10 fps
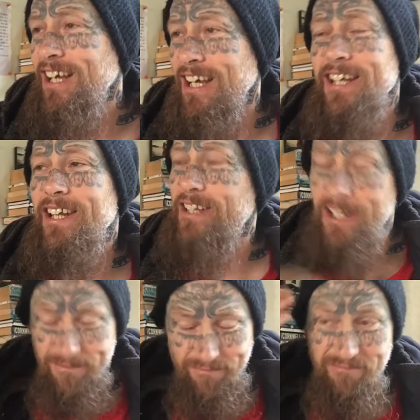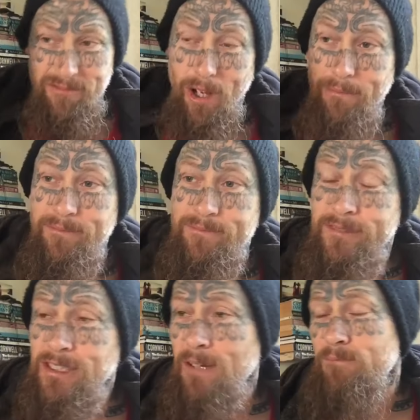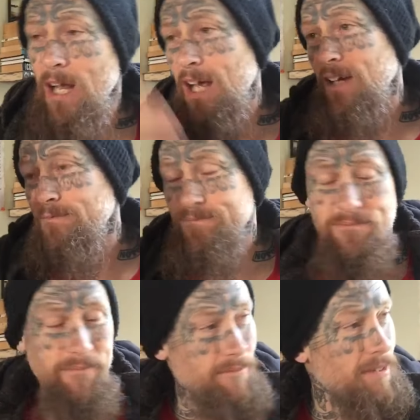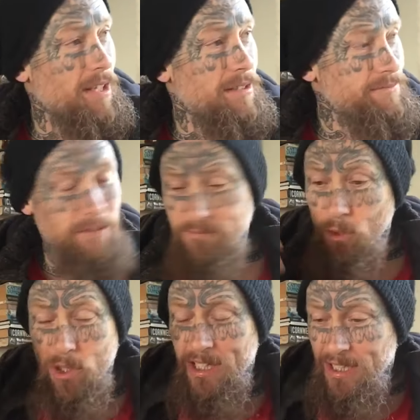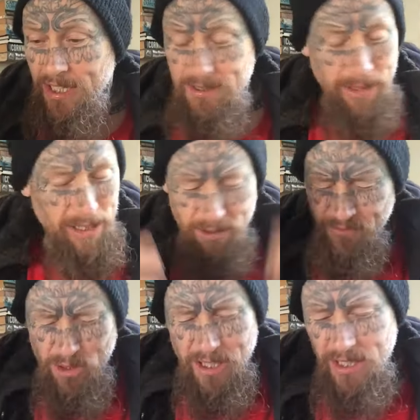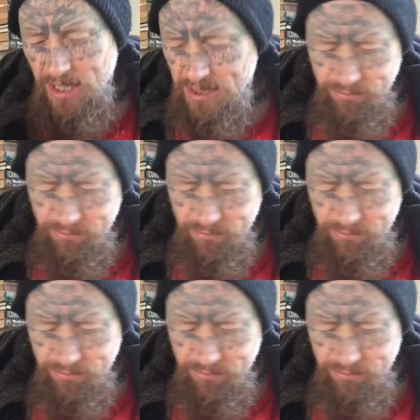And at that time, it's like, wow, 14 years, I'm going to do 14 years.